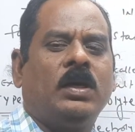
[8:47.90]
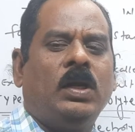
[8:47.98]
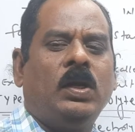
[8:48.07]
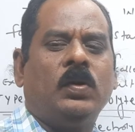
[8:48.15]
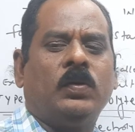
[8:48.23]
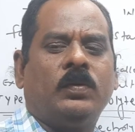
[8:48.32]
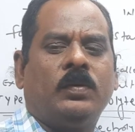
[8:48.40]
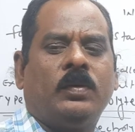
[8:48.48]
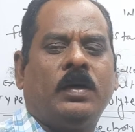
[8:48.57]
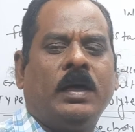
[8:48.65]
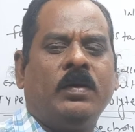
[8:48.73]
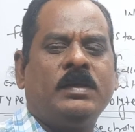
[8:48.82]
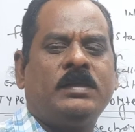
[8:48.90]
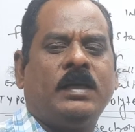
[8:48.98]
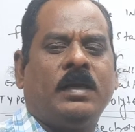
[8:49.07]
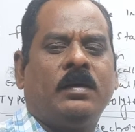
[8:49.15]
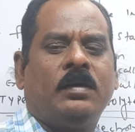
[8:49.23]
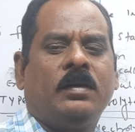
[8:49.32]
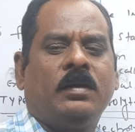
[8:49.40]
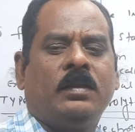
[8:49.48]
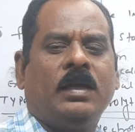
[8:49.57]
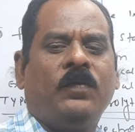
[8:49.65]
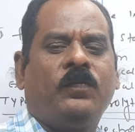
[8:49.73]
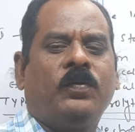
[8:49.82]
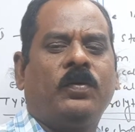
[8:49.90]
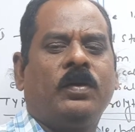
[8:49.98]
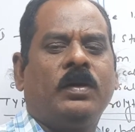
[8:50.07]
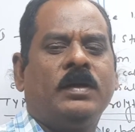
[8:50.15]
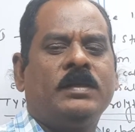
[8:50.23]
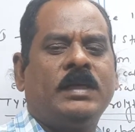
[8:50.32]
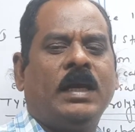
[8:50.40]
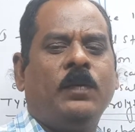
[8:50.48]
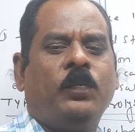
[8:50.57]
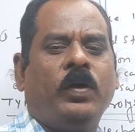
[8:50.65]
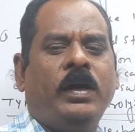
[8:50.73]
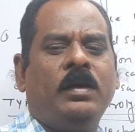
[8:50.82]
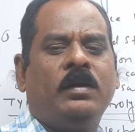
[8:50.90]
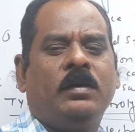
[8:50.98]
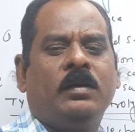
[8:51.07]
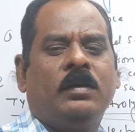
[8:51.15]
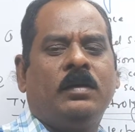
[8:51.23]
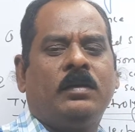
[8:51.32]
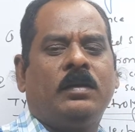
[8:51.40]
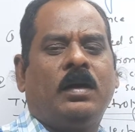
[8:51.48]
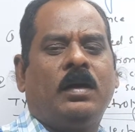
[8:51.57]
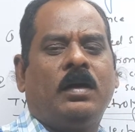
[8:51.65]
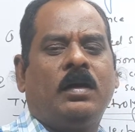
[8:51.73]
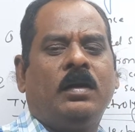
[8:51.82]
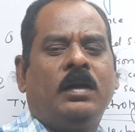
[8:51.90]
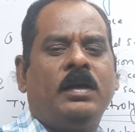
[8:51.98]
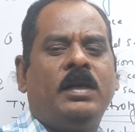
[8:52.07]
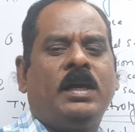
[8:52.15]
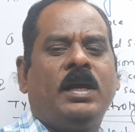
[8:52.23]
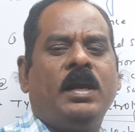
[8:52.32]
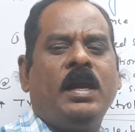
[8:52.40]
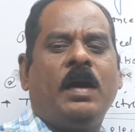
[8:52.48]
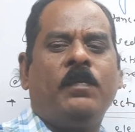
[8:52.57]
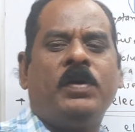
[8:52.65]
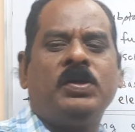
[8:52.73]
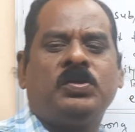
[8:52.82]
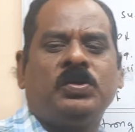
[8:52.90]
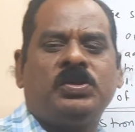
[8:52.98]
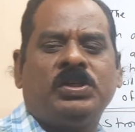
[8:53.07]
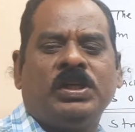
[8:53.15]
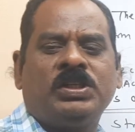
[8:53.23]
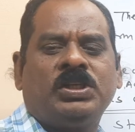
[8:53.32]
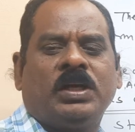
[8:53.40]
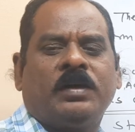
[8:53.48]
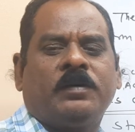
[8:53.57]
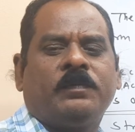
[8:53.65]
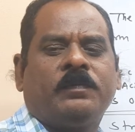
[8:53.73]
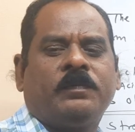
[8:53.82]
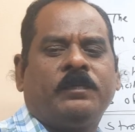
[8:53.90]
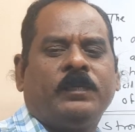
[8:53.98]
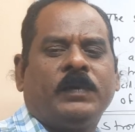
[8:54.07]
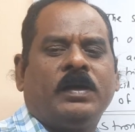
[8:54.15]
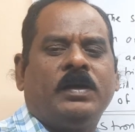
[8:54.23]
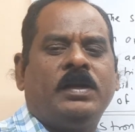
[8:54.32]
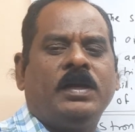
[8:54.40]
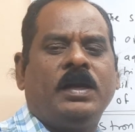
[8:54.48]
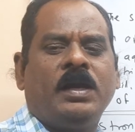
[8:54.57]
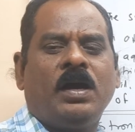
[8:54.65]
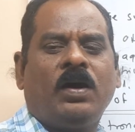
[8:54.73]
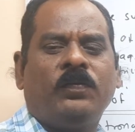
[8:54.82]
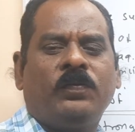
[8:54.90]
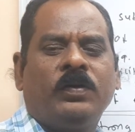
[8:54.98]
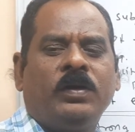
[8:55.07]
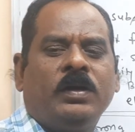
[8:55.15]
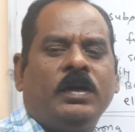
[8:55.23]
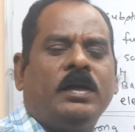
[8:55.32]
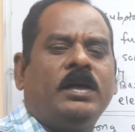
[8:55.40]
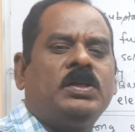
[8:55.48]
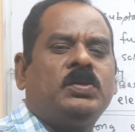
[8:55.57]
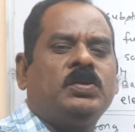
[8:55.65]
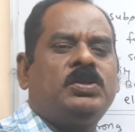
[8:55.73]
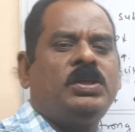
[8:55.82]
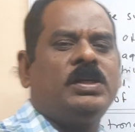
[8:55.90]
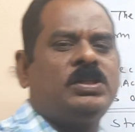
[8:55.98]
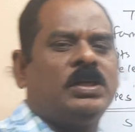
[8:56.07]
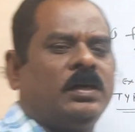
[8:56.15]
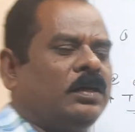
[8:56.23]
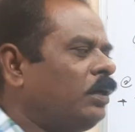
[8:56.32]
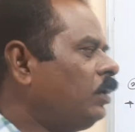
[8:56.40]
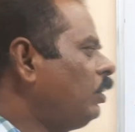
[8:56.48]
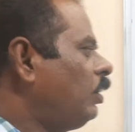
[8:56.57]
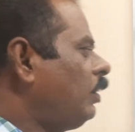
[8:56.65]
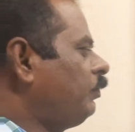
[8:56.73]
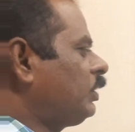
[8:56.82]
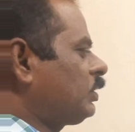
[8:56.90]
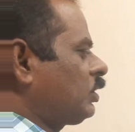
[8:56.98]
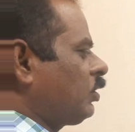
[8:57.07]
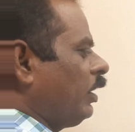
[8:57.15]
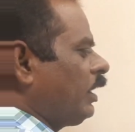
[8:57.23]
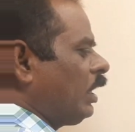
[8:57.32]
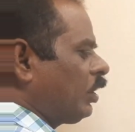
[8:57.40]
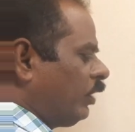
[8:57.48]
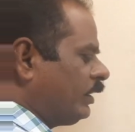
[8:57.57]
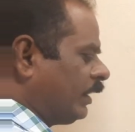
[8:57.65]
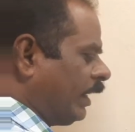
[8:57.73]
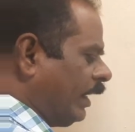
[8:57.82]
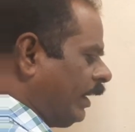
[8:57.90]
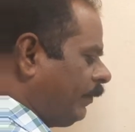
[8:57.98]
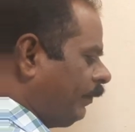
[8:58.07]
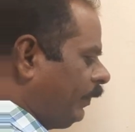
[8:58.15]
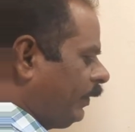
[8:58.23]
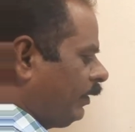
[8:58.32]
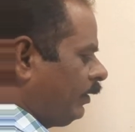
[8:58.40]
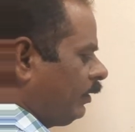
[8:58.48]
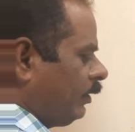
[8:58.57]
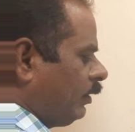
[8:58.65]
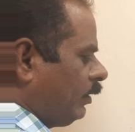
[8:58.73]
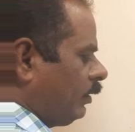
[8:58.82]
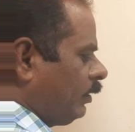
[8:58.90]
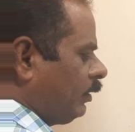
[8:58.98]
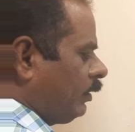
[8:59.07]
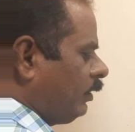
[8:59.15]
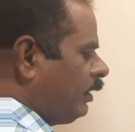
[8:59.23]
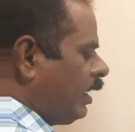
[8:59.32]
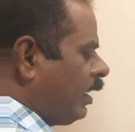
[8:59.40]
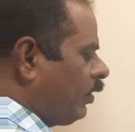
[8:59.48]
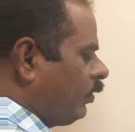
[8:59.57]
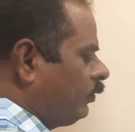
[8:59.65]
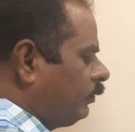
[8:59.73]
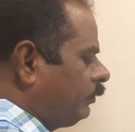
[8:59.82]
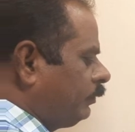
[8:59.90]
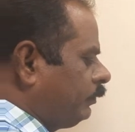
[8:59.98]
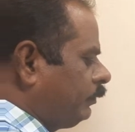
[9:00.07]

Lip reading: low. I understand. Therefore, second point, the degree of dissociation of the strong electrolyte is high. They have